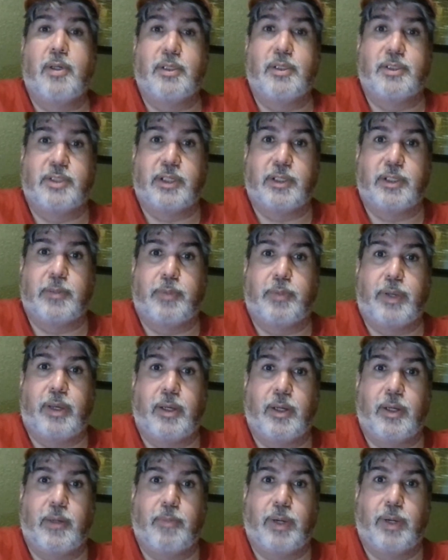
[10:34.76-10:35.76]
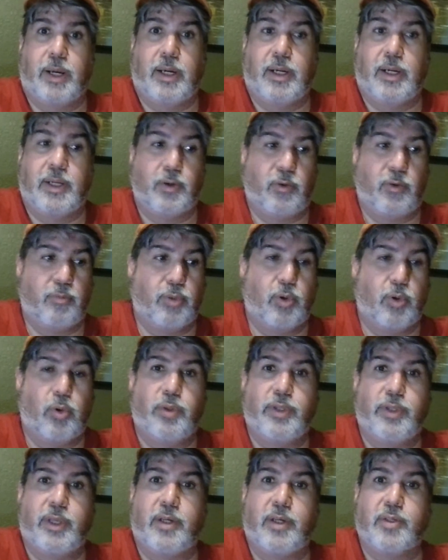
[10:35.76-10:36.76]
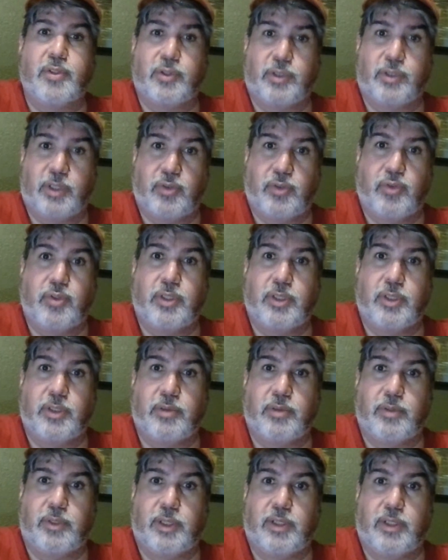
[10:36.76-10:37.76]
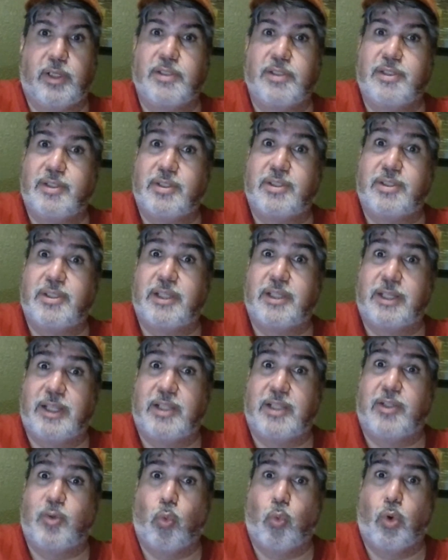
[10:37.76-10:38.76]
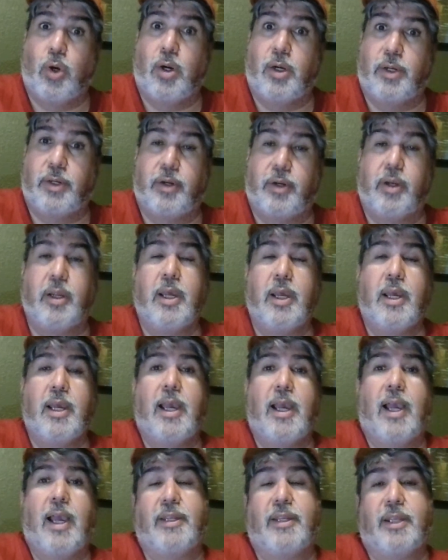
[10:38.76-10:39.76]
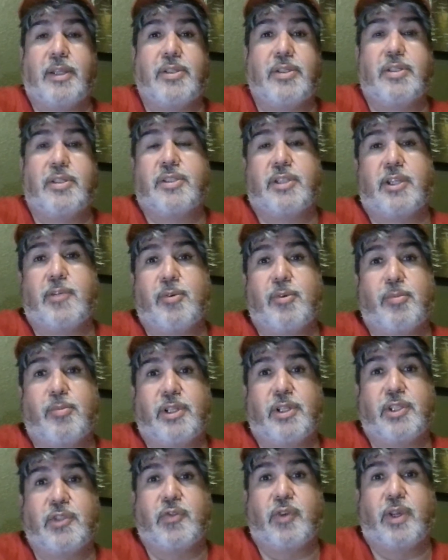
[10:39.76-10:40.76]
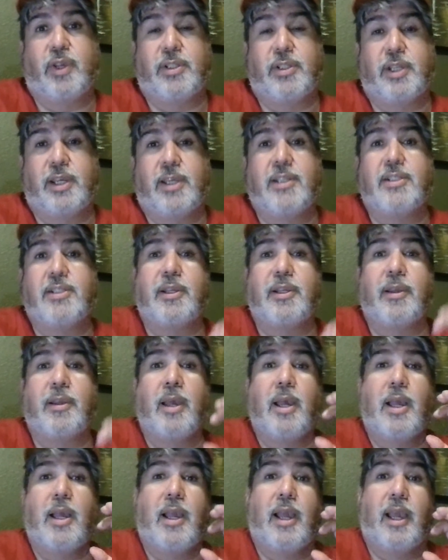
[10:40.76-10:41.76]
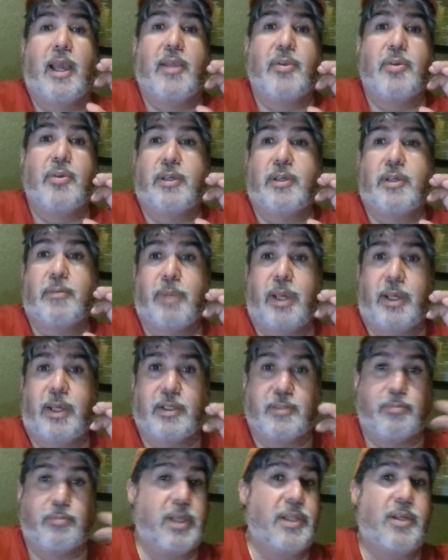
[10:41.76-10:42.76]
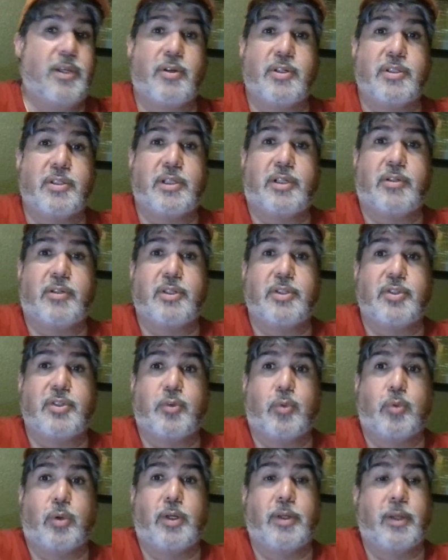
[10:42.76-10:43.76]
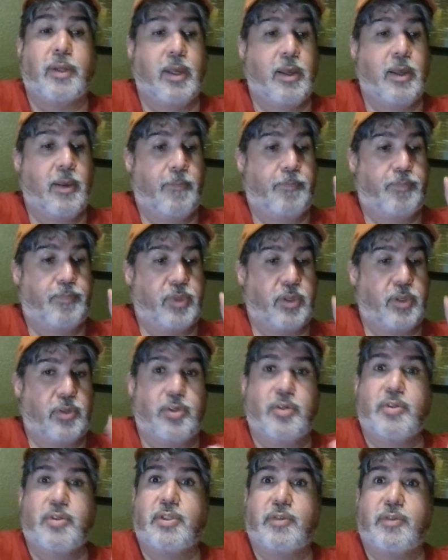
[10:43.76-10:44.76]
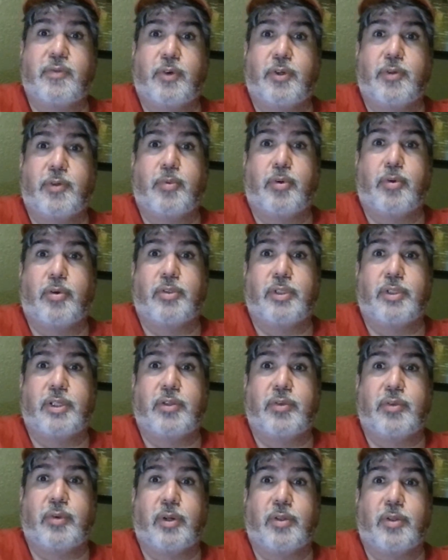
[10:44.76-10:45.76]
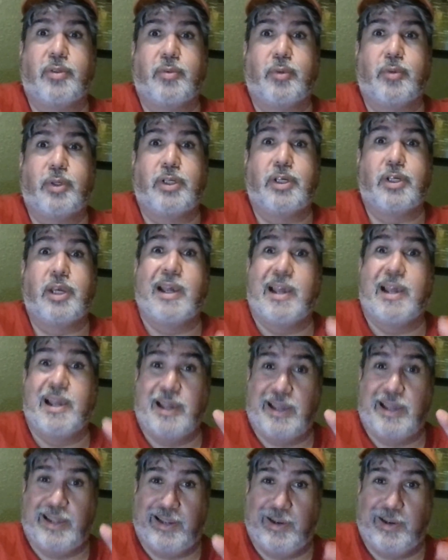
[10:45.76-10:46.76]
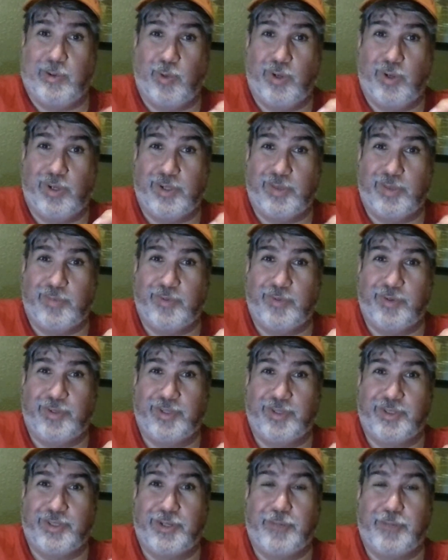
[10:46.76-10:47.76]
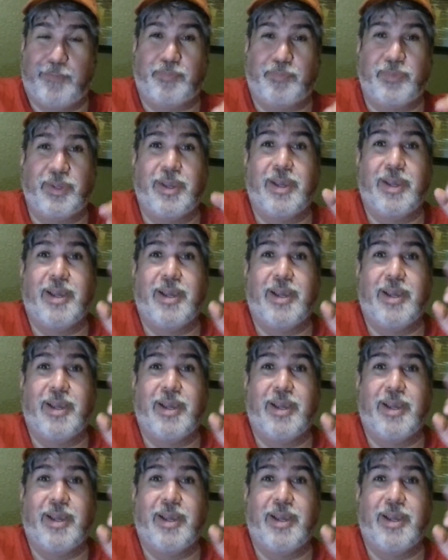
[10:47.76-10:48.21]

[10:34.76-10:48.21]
Stick a pot or bowl there so that it doesn't sit in the water, and then you steam them, and it's fantastic. And you can make as many or as little as you want. Use it for your protein throughout the week. You're welcome for the tip.